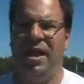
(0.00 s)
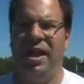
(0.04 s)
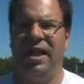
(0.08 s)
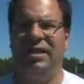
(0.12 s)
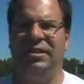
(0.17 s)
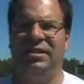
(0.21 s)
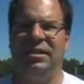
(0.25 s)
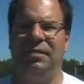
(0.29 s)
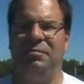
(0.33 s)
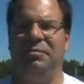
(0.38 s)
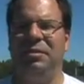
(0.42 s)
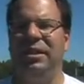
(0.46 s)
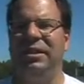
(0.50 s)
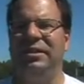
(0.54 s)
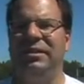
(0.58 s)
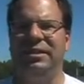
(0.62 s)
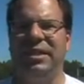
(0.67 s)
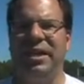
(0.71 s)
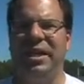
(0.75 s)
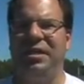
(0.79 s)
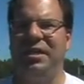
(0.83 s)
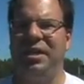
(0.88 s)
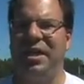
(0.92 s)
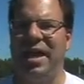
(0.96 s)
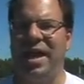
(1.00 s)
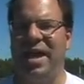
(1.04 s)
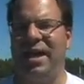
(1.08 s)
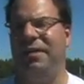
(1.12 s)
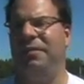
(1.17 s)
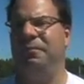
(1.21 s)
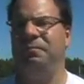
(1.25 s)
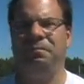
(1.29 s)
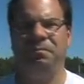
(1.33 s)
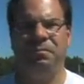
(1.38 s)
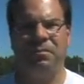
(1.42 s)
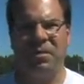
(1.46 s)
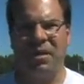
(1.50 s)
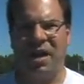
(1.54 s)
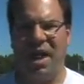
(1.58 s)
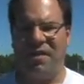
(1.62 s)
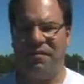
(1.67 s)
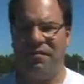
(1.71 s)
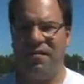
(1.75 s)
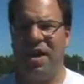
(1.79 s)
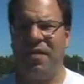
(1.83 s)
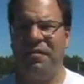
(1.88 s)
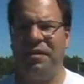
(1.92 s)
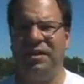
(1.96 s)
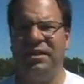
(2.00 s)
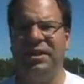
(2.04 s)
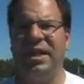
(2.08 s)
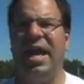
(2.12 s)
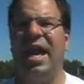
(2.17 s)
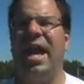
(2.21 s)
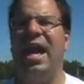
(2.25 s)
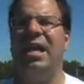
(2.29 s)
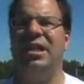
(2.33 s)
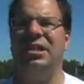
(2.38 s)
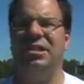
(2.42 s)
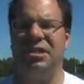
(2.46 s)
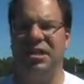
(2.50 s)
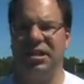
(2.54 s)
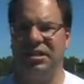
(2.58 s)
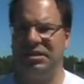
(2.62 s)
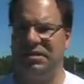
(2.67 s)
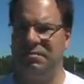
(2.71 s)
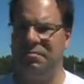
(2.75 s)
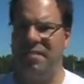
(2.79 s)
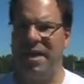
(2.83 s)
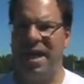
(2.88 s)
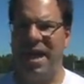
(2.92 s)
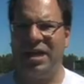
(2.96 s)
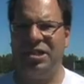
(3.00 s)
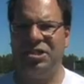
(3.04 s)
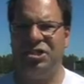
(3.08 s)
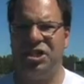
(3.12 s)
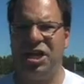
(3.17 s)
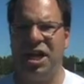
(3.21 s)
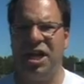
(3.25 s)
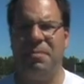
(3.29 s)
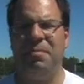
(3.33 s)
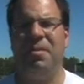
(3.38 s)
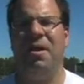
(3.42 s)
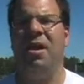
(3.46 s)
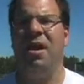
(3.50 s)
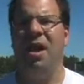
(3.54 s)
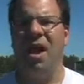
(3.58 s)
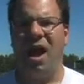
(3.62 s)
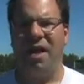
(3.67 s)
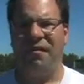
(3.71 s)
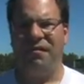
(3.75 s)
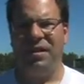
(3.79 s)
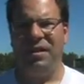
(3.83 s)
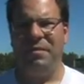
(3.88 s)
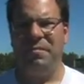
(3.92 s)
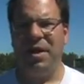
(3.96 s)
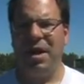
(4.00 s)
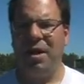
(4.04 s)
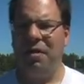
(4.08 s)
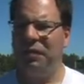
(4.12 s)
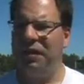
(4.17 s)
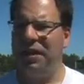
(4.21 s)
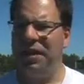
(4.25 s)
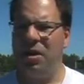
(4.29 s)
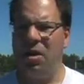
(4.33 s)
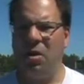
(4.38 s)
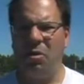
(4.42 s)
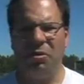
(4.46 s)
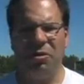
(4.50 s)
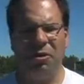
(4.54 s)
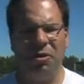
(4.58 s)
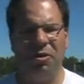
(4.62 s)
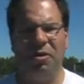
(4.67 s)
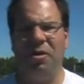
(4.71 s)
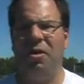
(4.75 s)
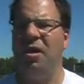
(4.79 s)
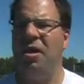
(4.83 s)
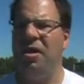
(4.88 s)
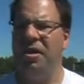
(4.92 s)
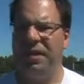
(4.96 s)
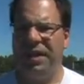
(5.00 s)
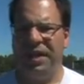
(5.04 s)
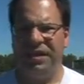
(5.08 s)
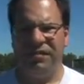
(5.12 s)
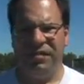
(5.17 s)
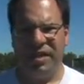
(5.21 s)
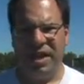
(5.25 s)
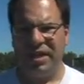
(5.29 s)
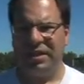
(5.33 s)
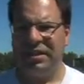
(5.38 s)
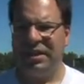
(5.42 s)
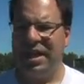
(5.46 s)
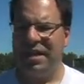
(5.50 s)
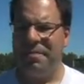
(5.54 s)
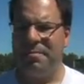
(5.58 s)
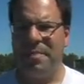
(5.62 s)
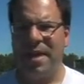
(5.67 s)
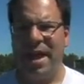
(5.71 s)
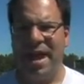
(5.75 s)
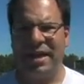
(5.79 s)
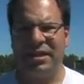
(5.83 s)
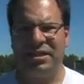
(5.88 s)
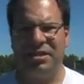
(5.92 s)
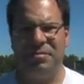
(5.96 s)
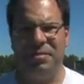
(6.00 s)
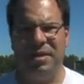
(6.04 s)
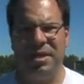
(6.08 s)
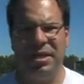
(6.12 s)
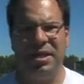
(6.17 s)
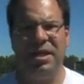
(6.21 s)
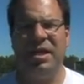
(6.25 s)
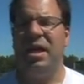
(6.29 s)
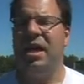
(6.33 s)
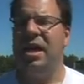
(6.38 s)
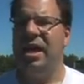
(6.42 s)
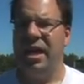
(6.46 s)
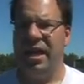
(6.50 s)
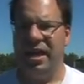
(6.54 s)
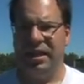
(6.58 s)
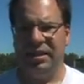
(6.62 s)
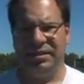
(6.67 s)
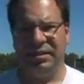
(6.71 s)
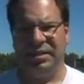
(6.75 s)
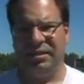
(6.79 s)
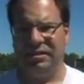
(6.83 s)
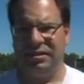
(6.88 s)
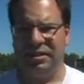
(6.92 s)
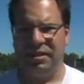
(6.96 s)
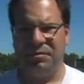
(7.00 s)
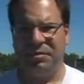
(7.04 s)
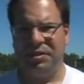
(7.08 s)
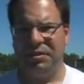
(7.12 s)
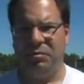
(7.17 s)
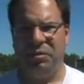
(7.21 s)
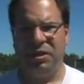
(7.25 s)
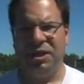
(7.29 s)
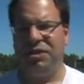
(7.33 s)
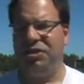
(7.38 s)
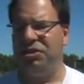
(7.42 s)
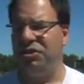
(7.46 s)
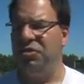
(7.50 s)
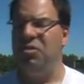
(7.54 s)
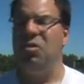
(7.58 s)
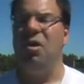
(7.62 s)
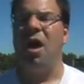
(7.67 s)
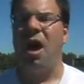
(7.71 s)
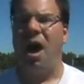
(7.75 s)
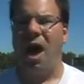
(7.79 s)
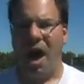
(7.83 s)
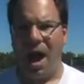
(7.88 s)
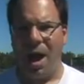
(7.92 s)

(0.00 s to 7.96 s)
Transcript: And simply state that, I found this cache, it's in bad shape, I've emailed the owner, they've yet to get back to me, is there something we can do?